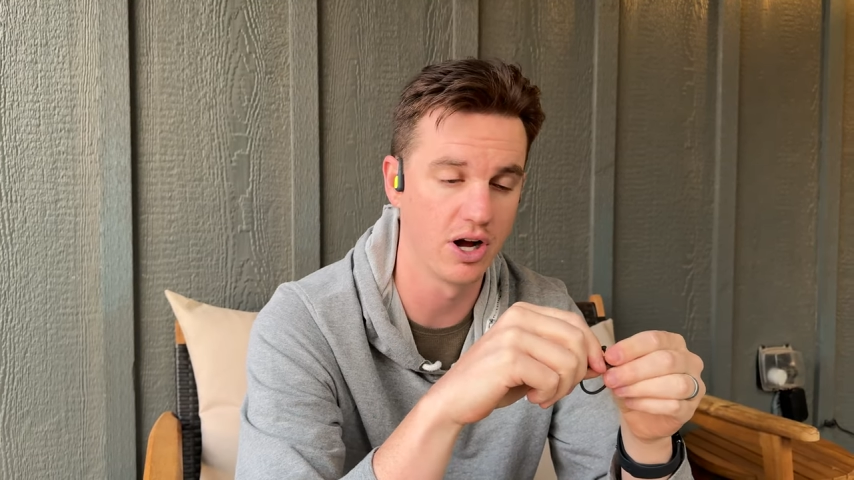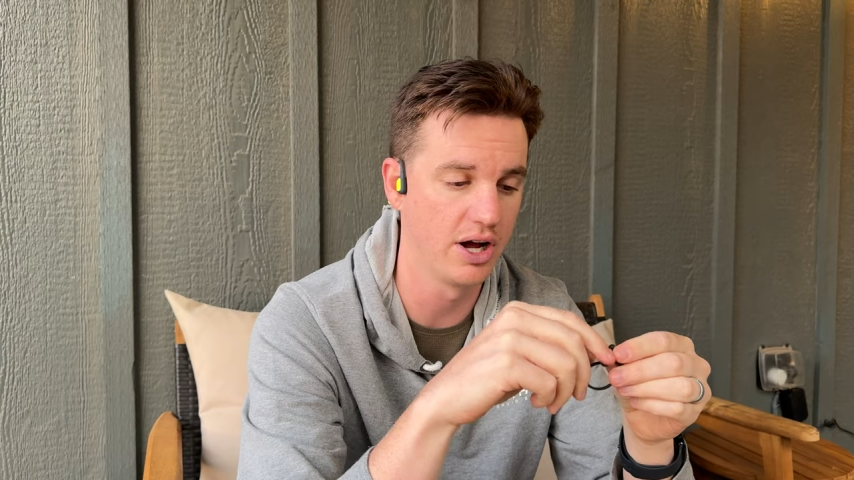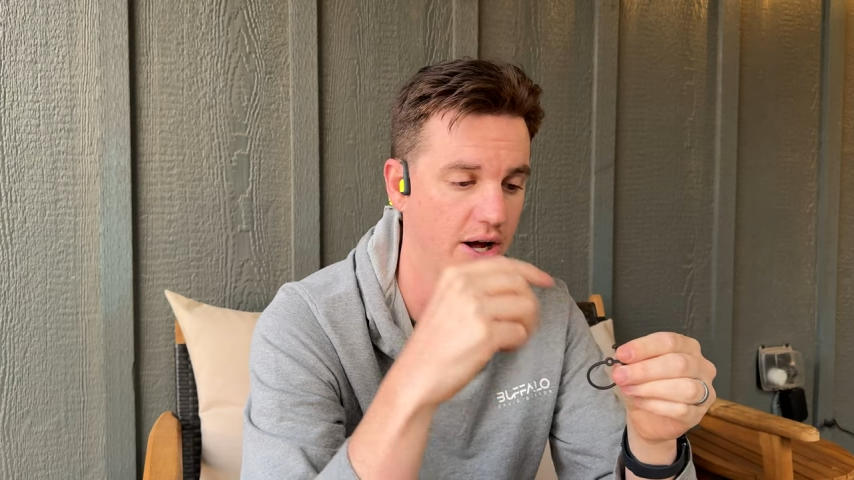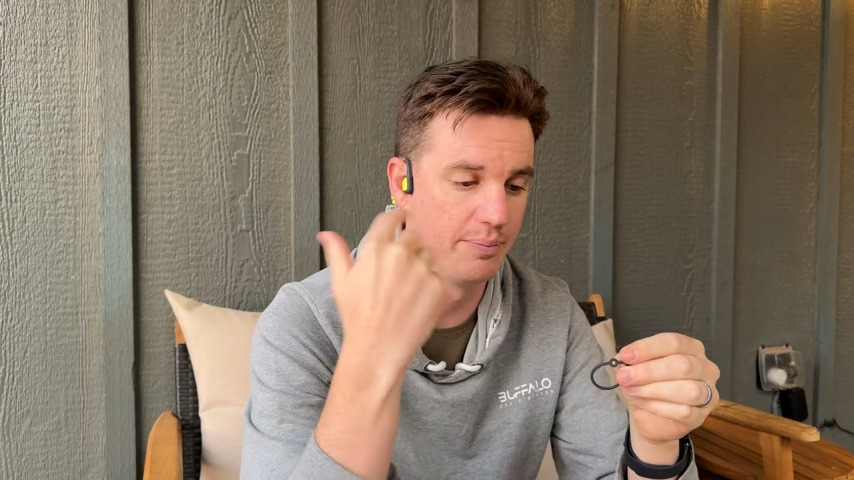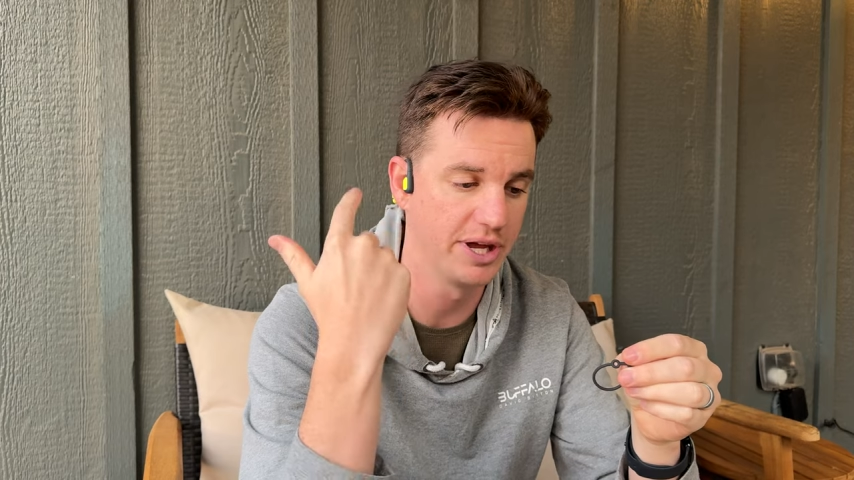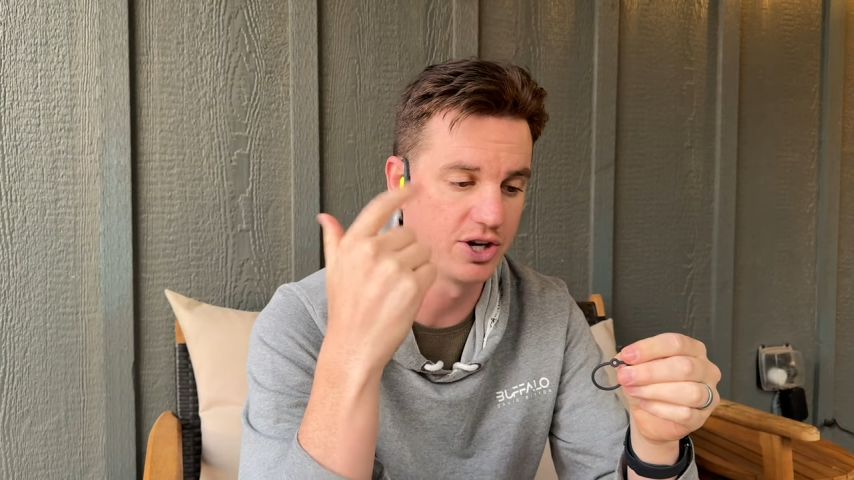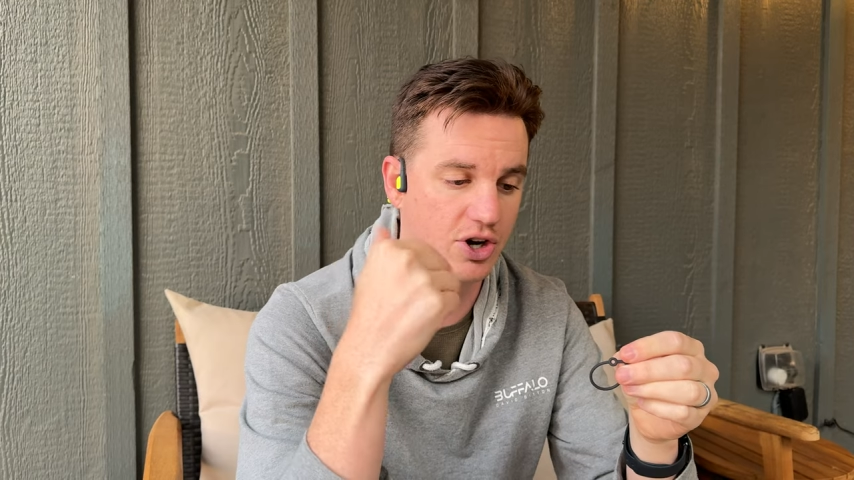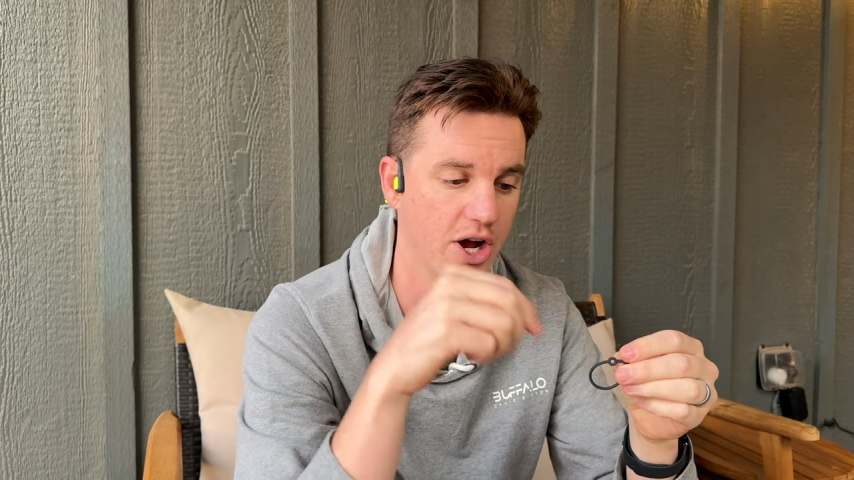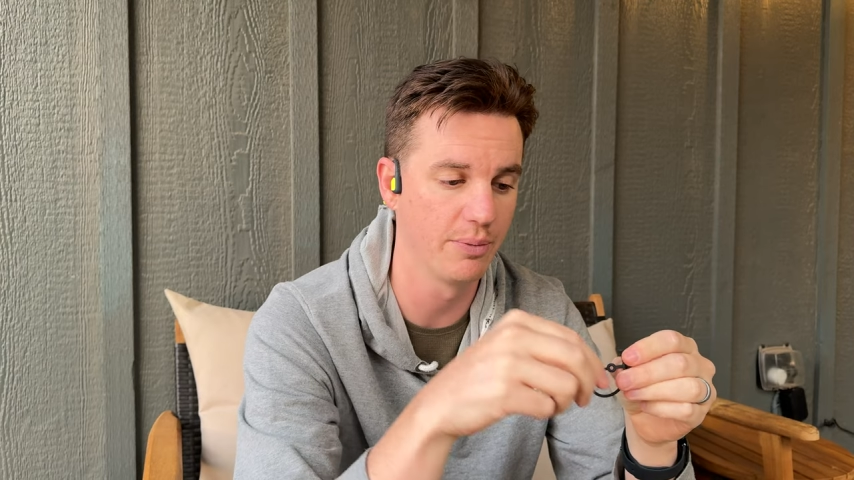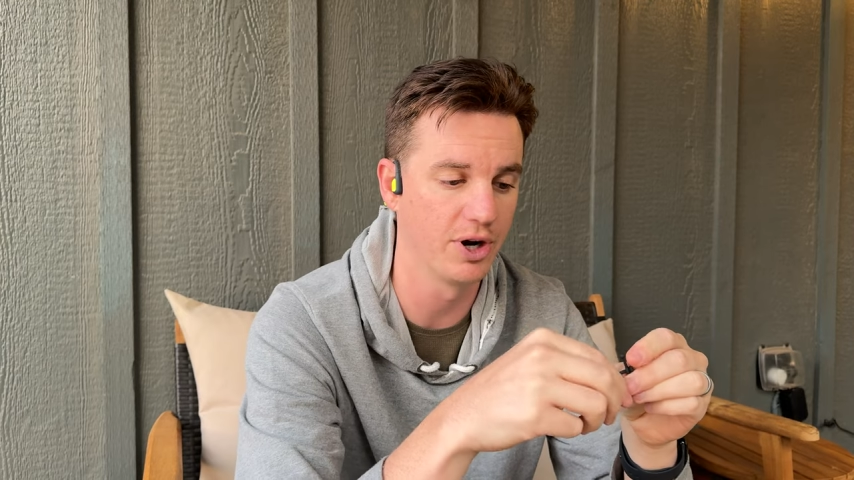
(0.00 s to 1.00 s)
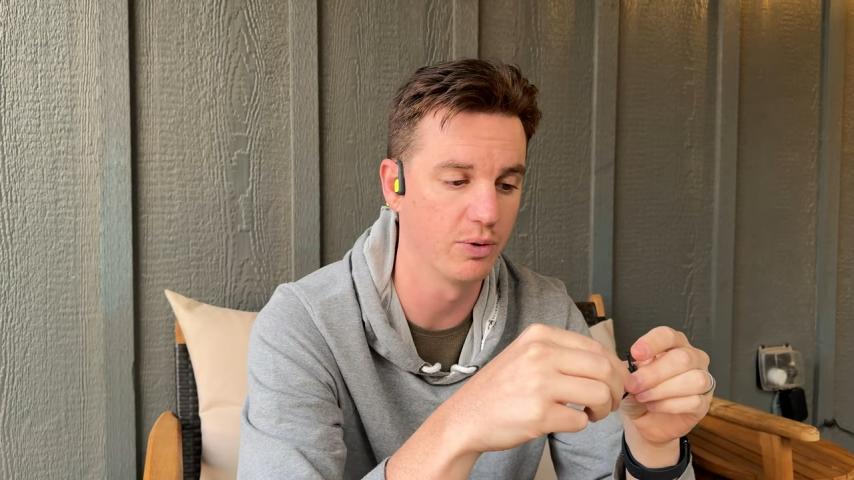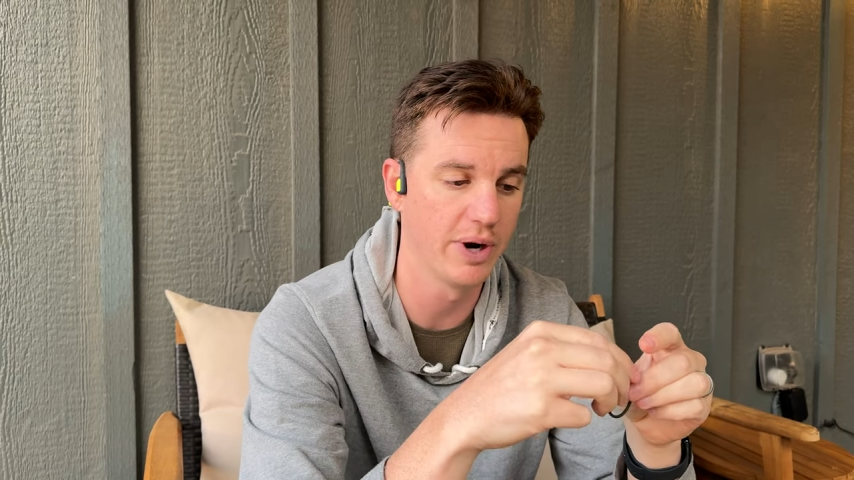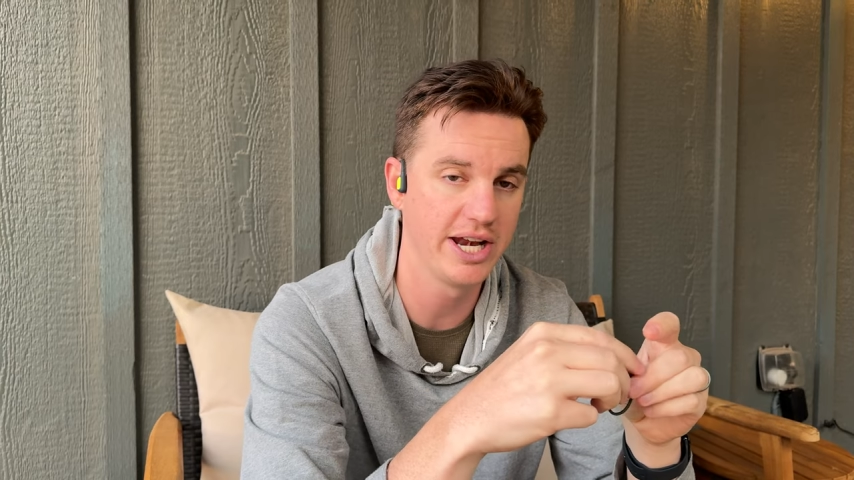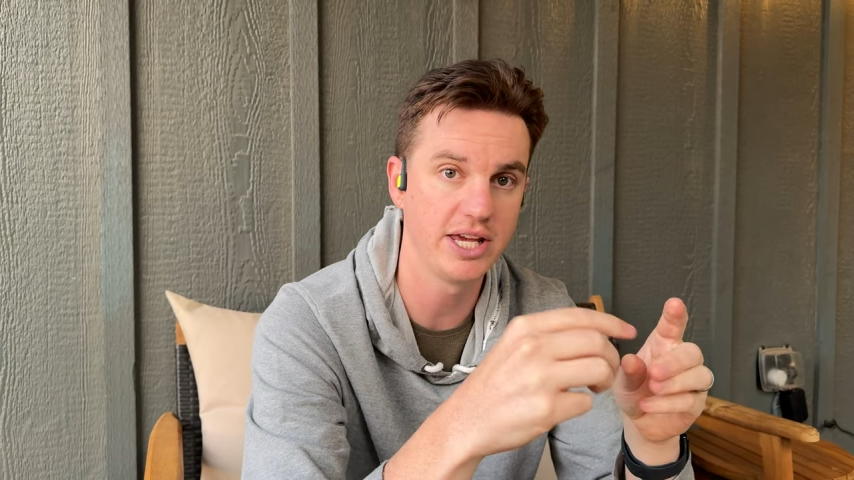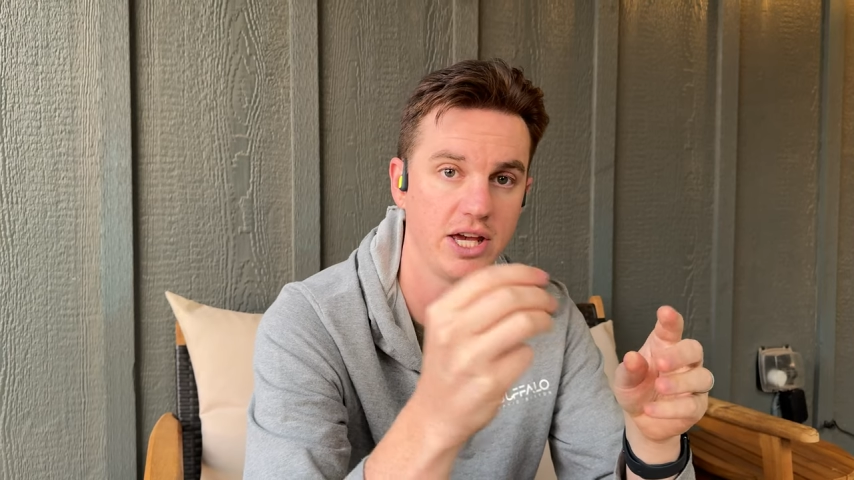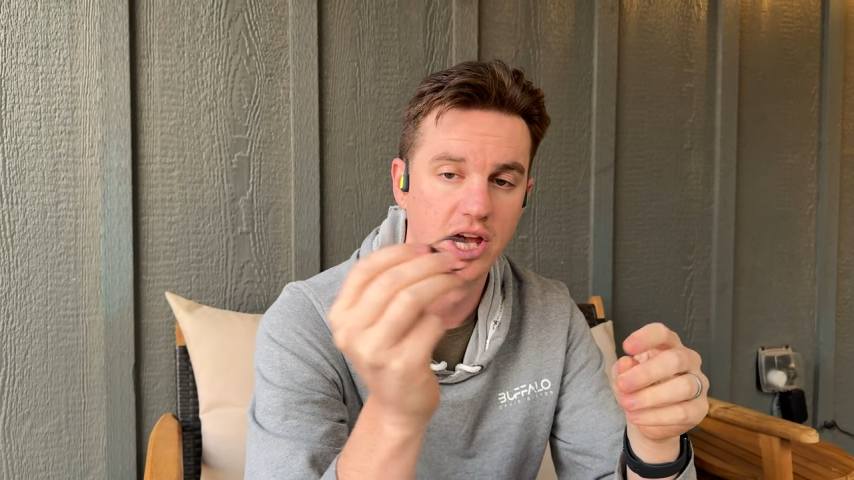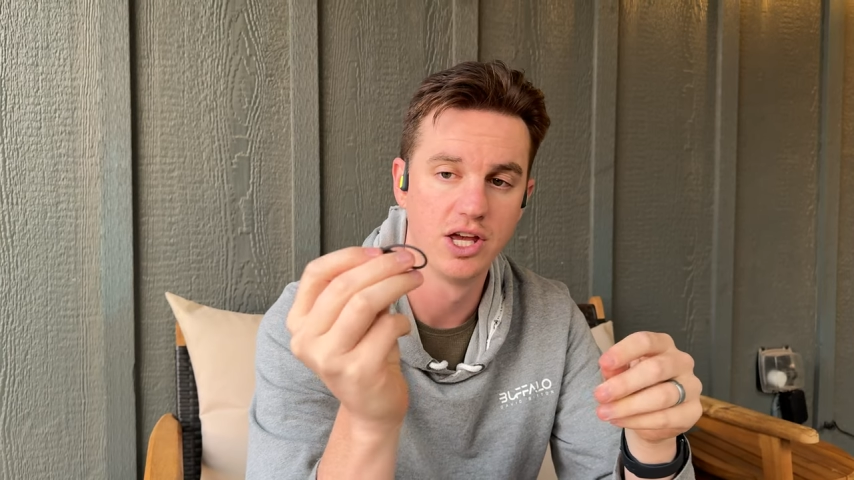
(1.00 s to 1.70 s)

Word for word: um, in your helmet already,